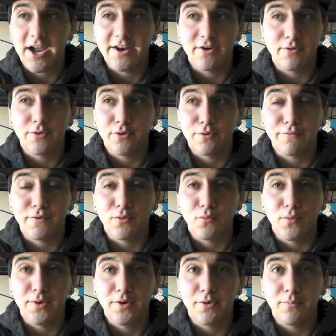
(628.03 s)
I don't know if it
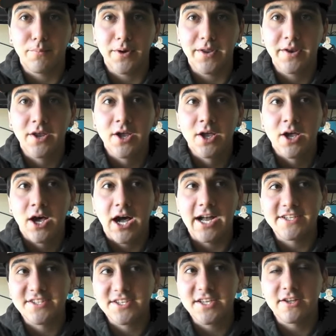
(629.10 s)
will, but
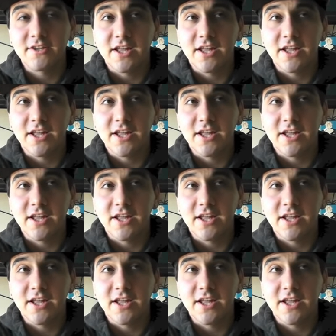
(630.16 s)
I see